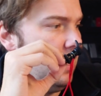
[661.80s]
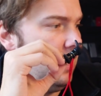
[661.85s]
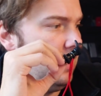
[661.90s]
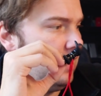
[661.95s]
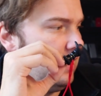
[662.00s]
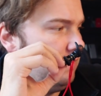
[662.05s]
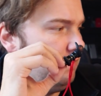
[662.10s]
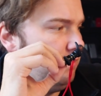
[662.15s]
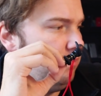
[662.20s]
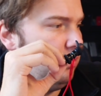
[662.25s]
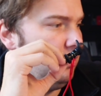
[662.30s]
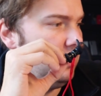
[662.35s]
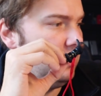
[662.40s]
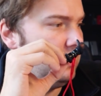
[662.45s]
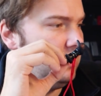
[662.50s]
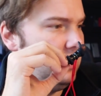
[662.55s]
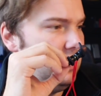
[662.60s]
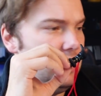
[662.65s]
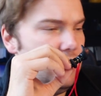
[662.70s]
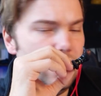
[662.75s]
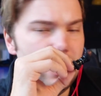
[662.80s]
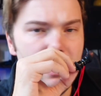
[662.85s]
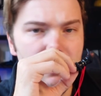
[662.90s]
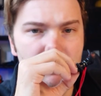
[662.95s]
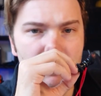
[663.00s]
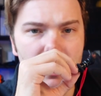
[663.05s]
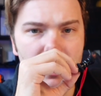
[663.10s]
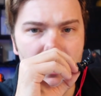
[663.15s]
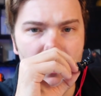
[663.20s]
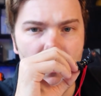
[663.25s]
I can put it here
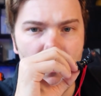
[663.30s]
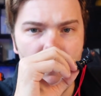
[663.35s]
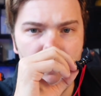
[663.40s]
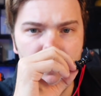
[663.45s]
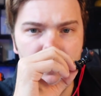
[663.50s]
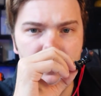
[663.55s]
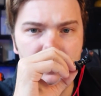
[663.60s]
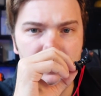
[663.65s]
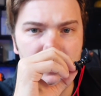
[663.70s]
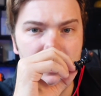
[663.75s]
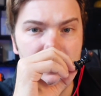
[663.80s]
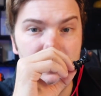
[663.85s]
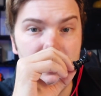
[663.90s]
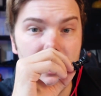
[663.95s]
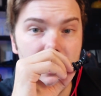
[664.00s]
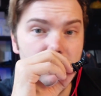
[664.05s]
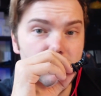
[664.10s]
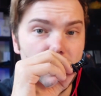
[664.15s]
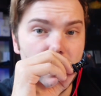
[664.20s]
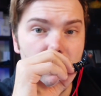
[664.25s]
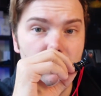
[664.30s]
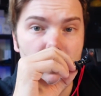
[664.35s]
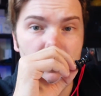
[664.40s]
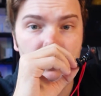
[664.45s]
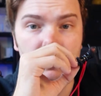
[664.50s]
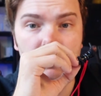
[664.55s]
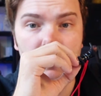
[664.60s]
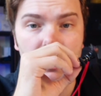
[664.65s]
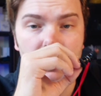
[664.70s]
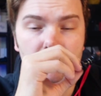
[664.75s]
in my office and can run
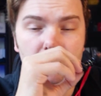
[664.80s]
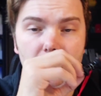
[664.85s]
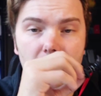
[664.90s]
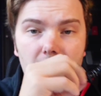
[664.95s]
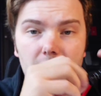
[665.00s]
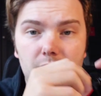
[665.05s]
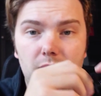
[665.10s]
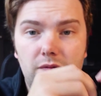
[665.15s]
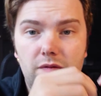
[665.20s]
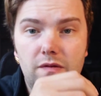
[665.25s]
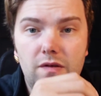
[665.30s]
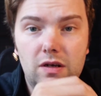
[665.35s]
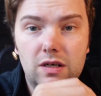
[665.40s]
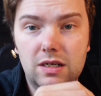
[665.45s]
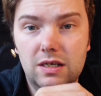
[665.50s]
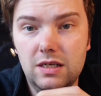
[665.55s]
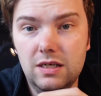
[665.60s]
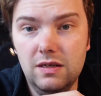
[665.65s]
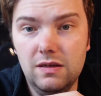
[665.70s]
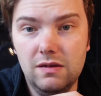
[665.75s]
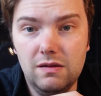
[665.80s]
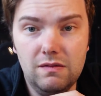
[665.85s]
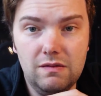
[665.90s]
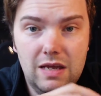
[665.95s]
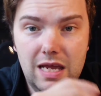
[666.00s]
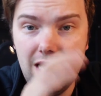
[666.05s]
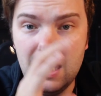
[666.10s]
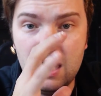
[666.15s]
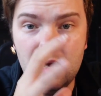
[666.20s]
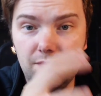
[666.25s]
around in my apartment without any
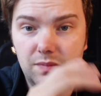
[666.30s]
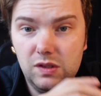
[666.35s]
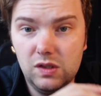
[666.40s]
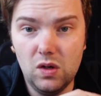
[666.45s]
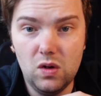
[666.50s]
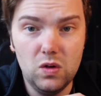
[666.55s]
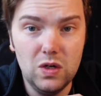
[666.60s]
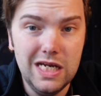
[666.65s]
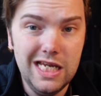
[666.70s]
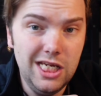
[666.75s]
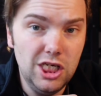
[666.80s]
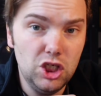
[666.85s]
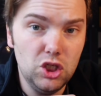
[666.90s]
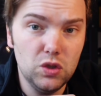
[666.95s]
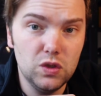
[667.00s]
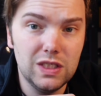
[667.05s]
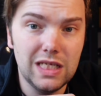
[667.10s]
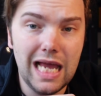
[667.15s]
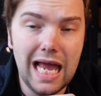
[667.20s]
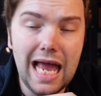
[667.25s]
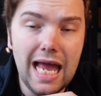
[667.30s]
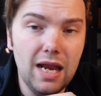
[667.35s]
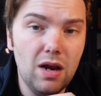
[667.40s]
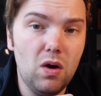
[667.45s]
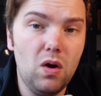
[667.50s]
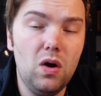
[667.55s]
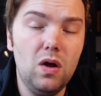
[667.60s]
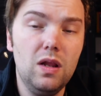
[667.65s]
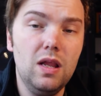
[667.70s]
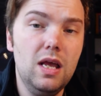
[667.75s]
hiccups or issues at
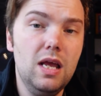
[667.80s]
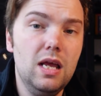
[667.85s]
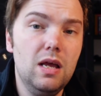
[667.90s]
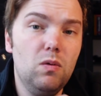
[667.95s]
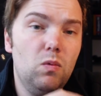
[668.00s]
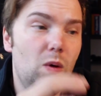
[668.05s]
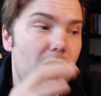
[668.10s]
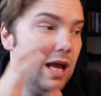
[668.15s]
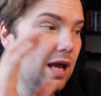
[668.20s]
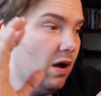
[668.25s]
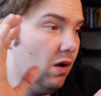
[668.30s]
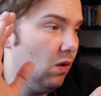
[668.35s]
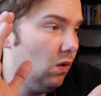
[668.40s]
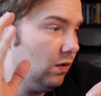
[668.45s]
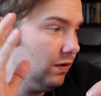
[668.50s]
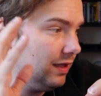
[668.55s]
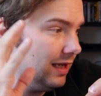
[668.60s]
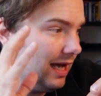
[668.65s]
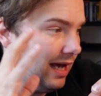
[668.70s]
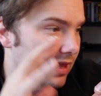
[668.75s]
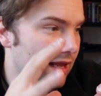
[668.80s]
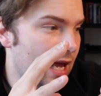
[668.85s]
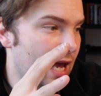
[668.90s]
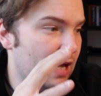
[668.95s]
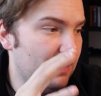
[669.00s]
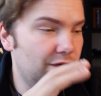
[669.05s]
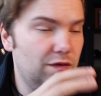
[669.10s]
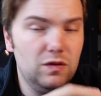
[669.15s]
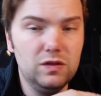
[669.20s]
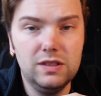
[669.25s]
all, where all the other
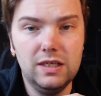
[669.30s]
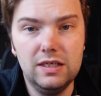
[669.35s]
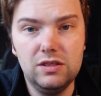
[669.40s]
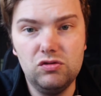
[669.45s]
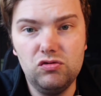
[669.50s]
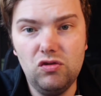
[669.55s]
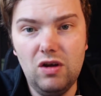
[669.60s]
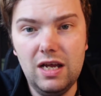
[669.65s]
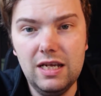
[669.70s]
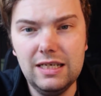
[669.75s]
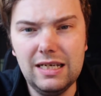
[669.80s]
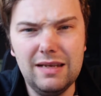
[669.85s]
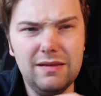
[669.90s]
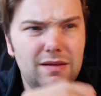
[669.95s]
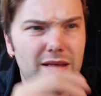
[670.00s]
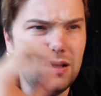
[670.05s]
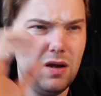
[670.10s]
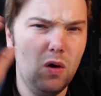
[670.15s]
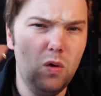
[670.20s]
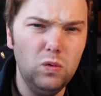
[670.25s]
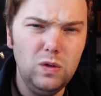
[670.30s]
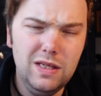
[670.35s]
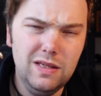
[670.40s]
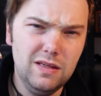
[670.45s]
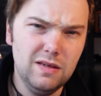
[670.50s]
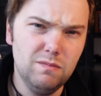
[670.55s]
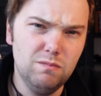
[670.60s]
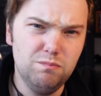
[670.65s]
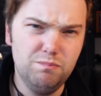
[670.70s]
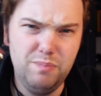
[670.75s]
headphones I tried, I think only
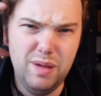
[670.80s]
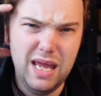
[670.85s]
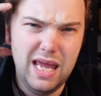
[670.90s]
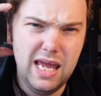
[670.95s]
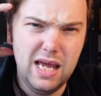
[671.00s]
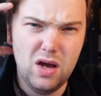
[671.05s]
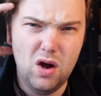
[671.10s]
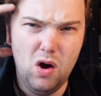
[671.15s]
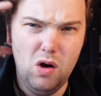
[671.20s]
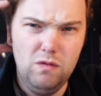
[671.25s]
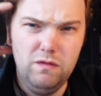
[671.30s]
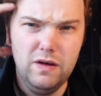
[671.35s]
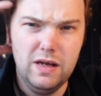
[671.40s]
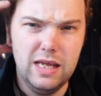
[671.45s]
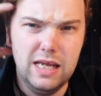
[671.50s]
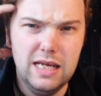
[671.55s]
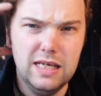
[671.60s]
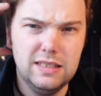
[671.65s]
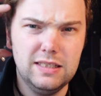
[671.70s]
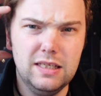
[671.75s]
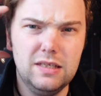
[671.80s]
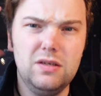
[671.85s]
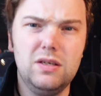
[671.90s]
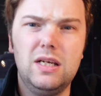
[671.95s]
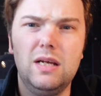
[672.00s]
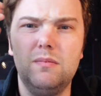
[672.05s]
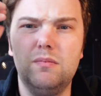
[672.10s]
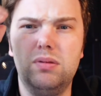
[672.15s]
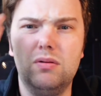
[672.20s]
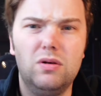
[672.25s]
the big over-ears that you
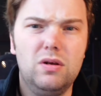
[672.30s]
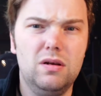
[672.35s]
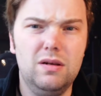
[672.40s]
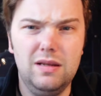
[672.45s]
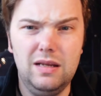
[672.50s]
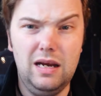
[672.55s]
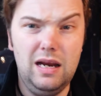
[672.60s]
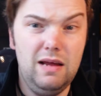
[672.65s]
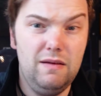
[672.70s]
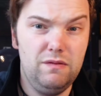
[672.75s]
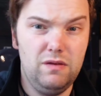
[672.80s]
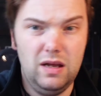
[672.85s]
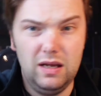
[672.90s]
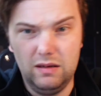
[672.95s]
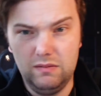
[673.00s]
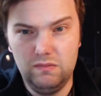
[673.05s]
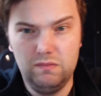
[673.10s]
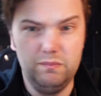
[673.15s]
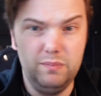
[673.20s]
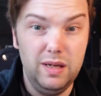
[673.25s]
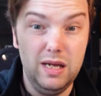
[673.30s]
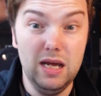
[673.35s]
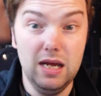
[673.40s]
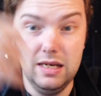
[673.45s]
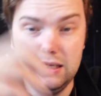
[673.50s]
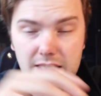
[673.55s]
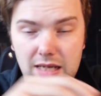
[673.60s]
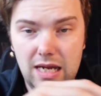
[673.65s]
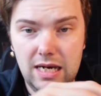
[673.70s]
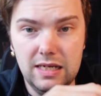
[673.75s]
can put on that have like bigger
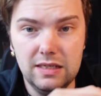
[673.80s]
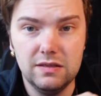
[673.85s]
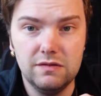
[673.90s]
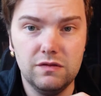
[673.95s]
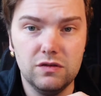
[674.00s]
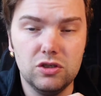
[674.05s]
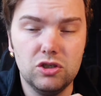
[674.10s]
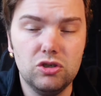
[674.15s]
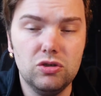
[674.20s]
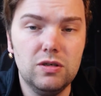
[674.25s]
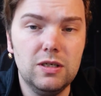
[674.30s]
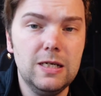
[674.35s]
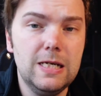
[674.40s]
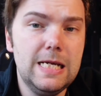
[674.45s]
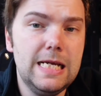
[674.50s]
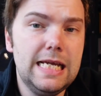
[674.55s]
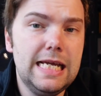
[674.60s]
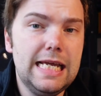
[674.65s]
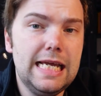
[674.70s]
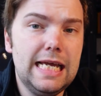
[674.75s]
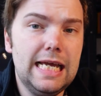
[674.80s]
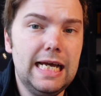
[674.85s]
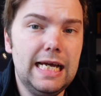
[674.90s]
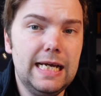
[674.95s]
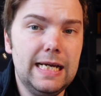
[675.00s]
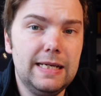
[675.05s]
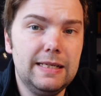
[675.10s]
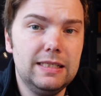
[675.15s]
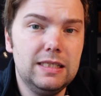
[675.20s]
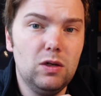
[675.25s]
antennas for sure,
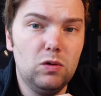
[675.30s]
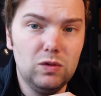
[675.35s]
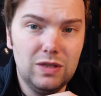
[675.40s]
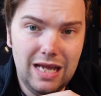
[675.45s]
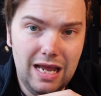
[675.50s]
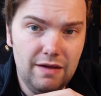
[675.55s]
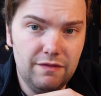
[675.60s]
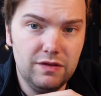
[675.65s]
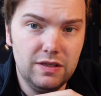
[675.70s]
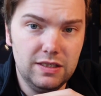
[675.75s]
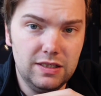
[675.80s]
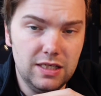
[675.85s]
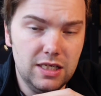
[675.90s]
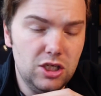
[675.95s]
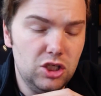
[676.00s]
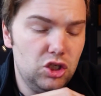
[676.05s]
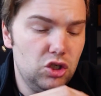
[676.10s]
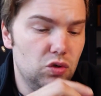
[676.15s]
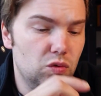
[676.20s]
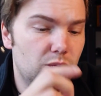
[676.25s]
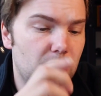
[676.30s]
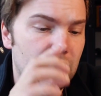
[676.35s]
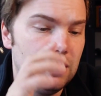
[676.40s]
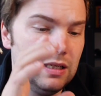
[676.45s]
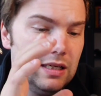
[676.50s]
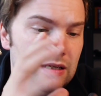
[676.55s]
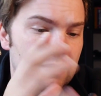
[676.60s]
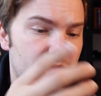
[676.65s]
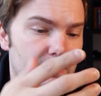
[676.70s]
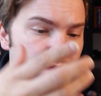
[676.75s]
don't have this issue,
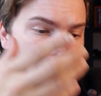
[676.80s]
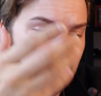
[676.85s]
but